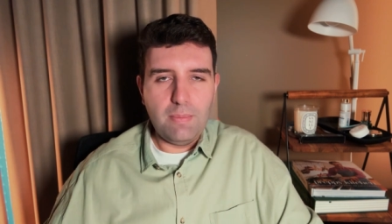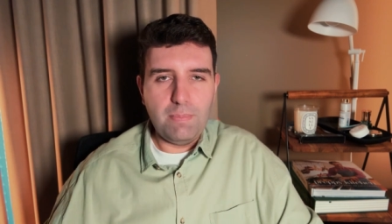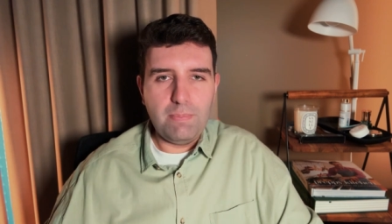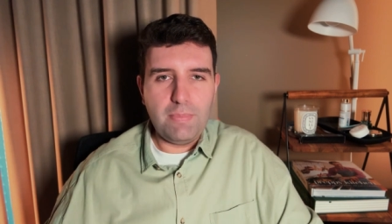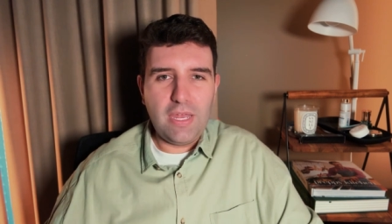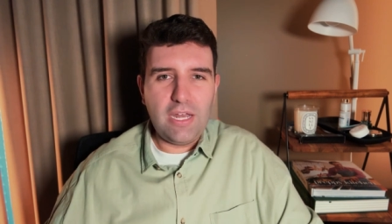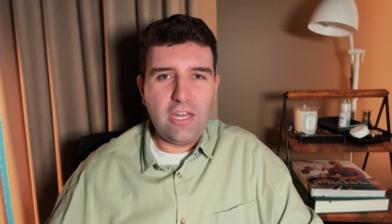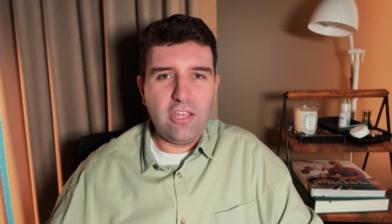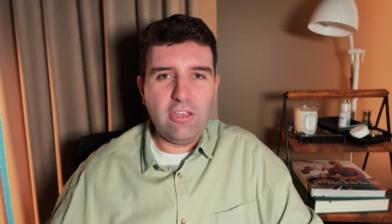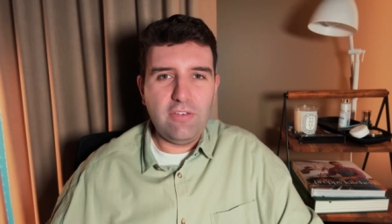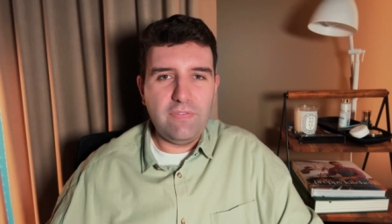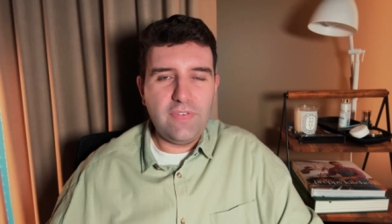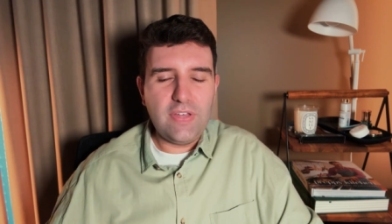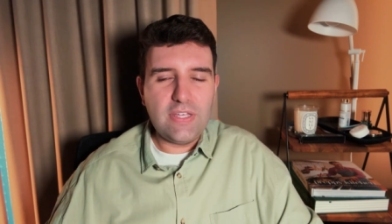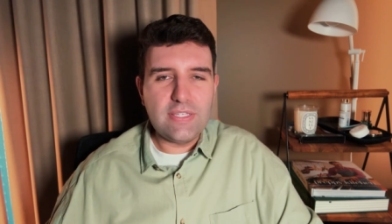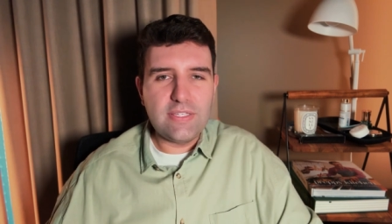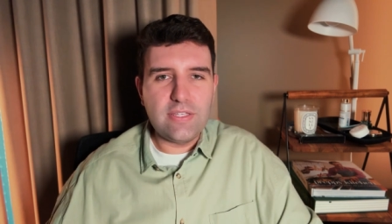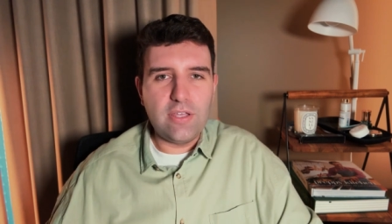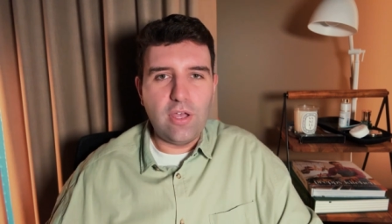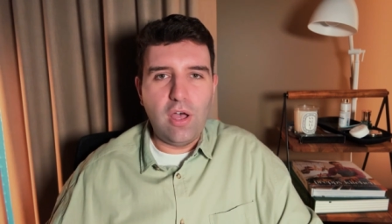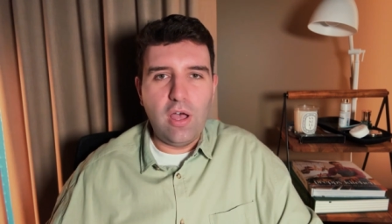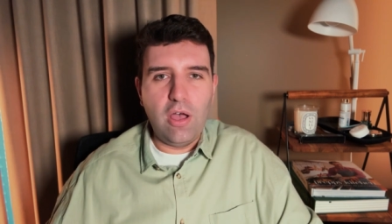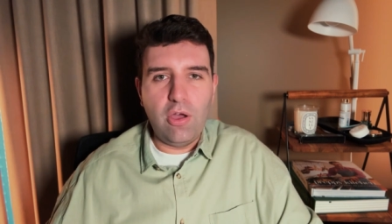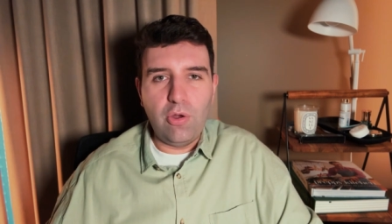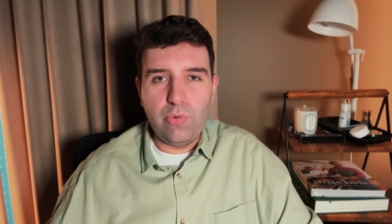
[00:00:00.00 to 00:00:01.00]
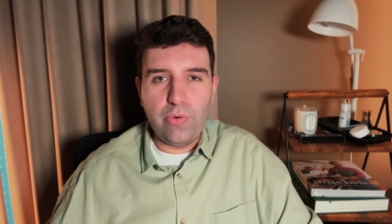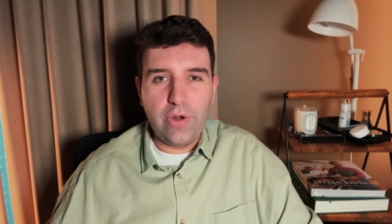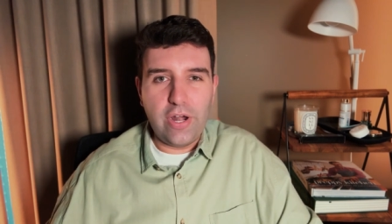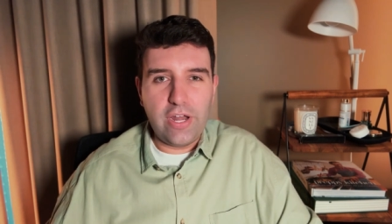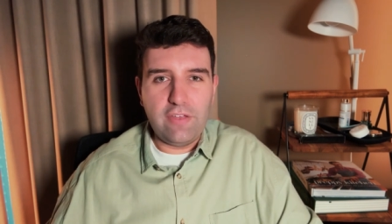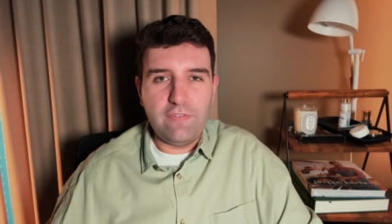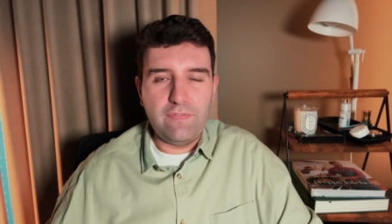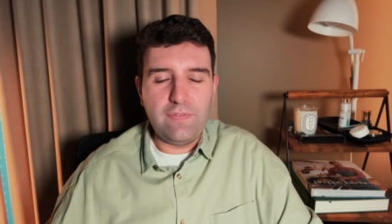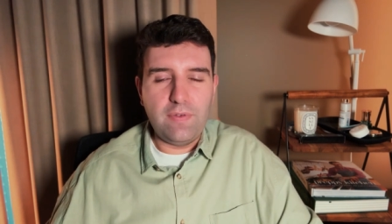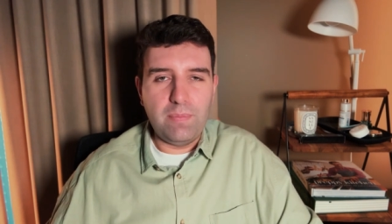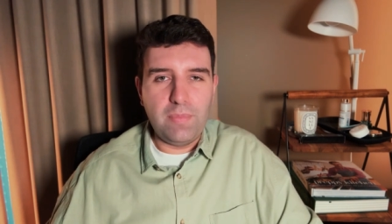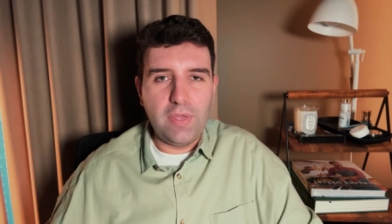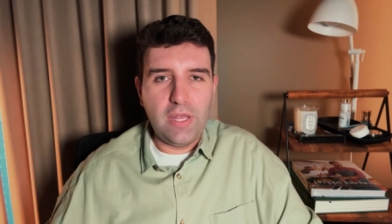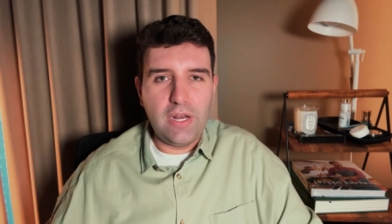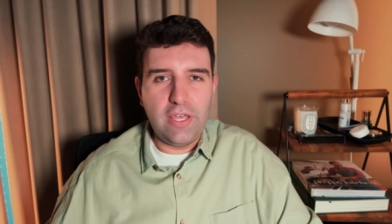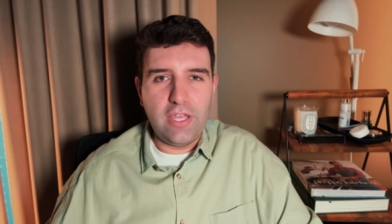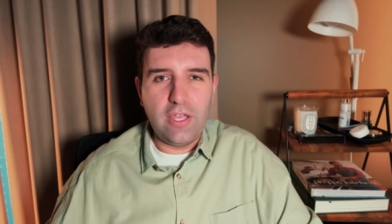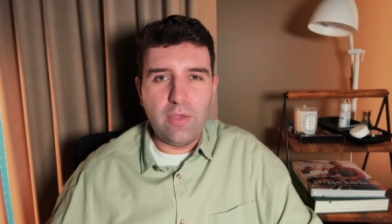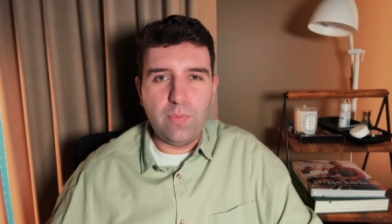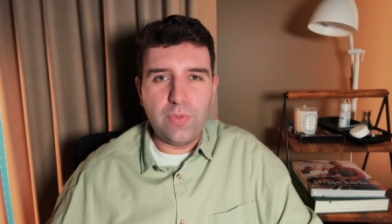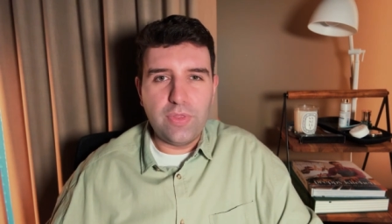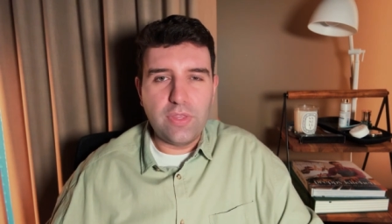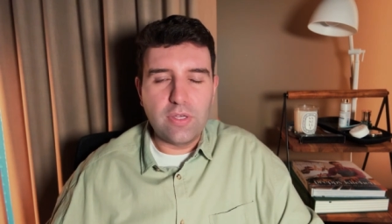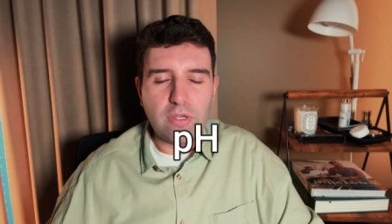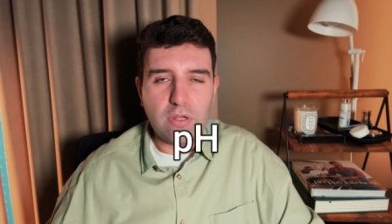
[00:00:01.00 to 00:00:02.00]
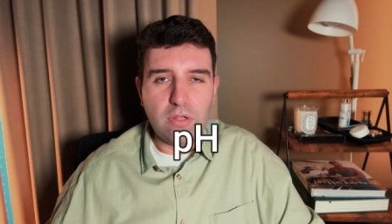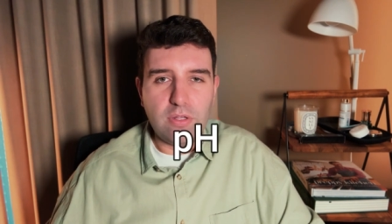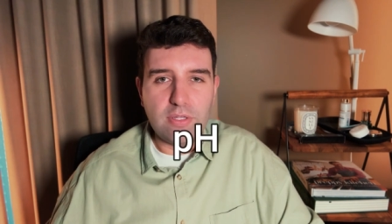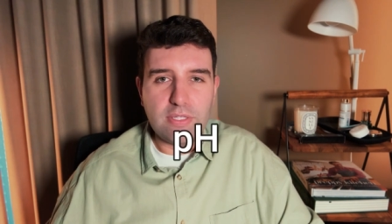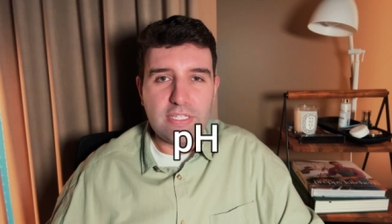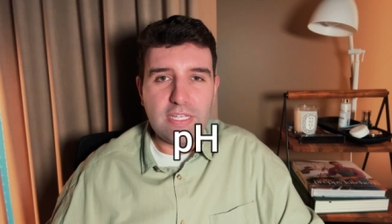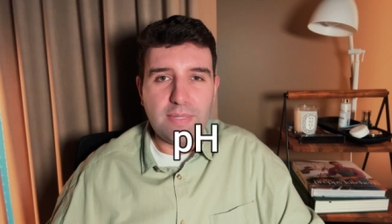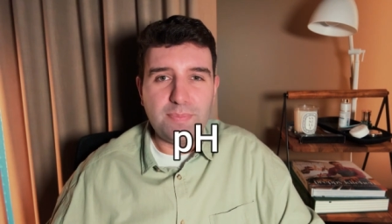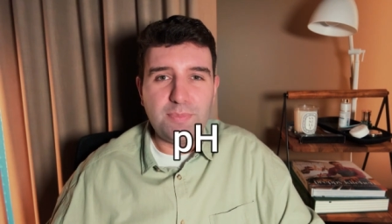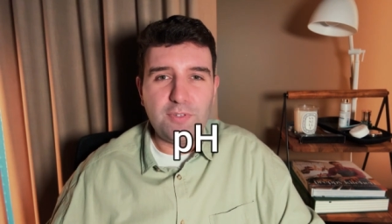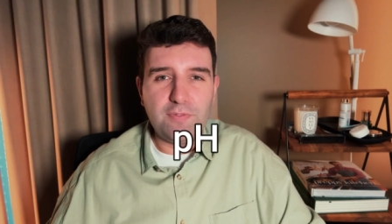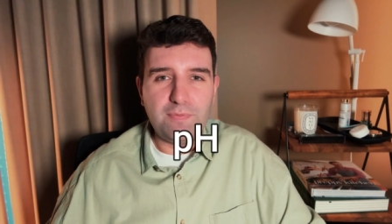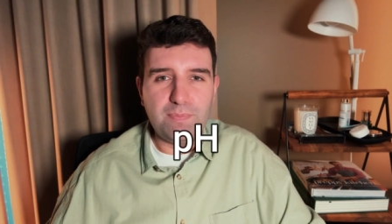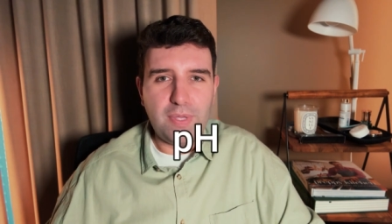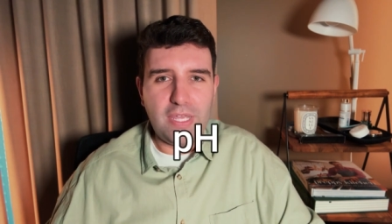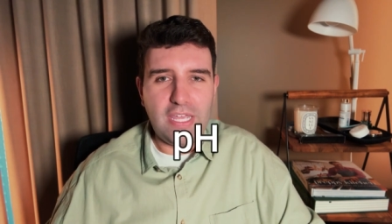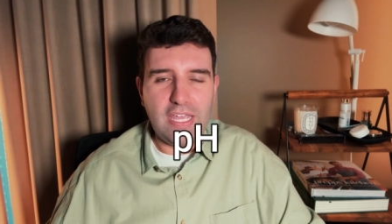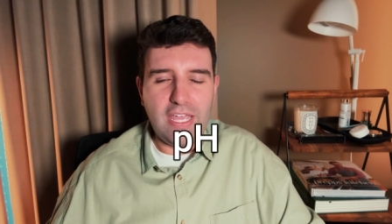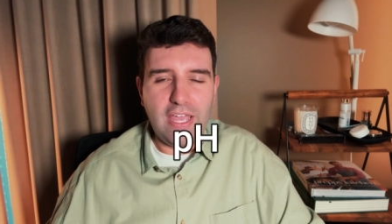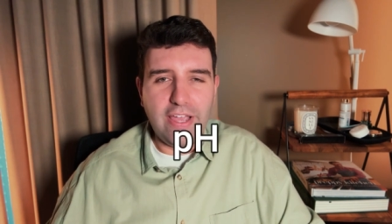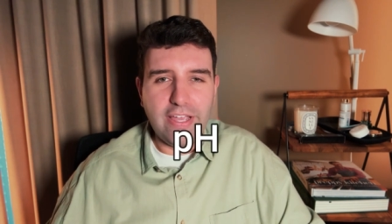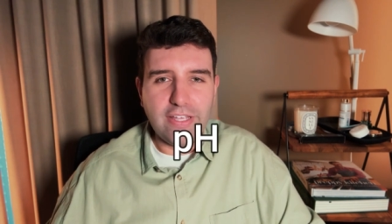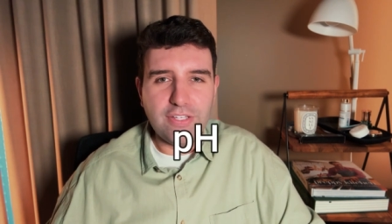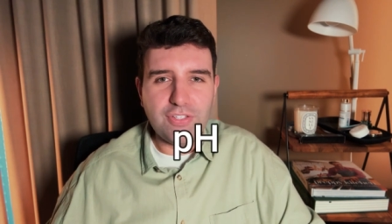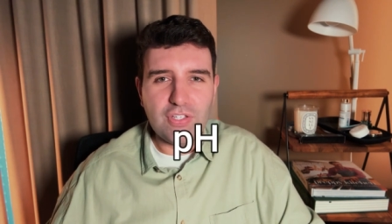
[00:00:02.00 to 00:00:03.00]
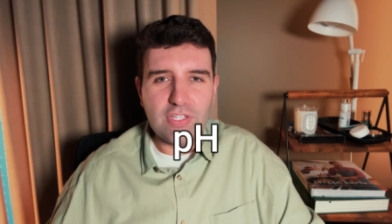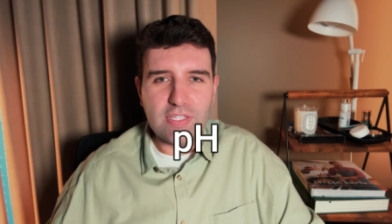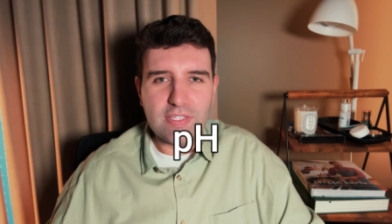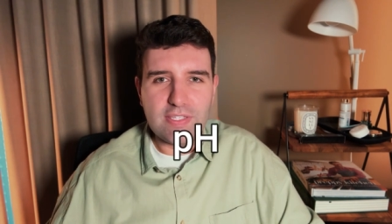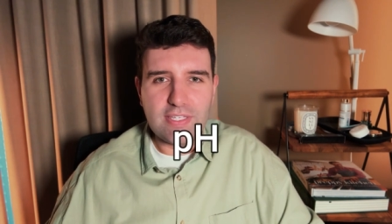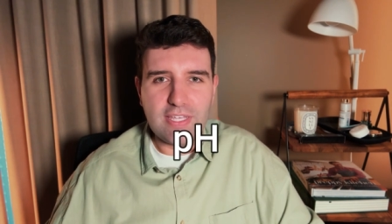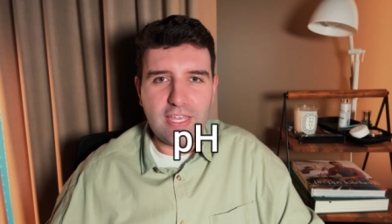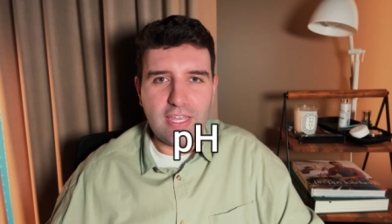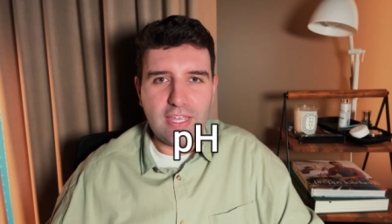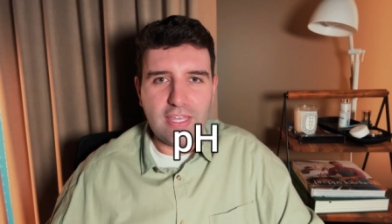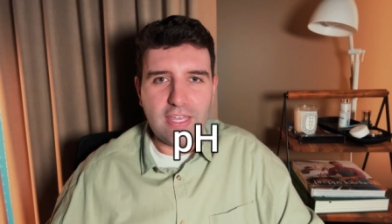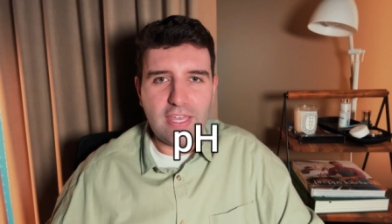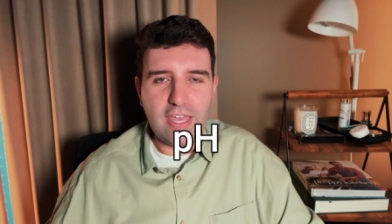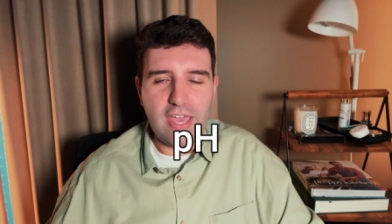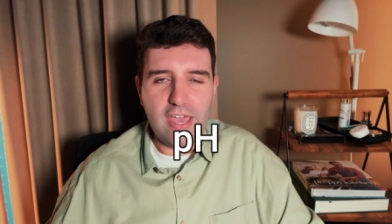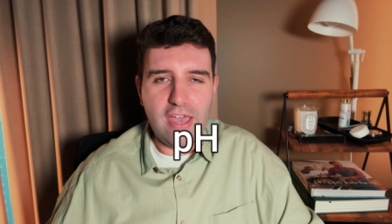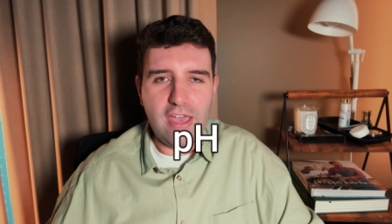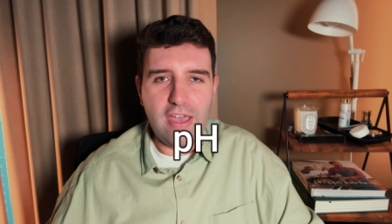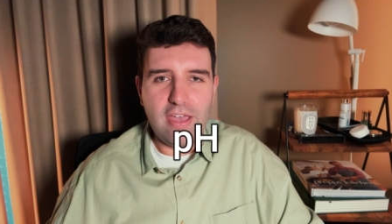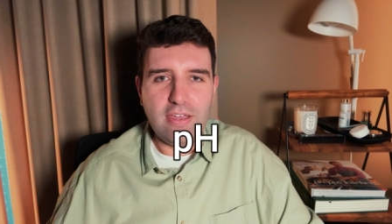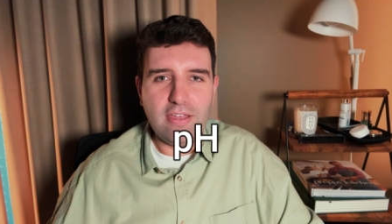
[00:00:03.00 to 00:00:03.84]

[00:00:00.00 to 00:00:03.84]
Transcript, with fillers: Many of us are already familiar with the concept of pH in skincare,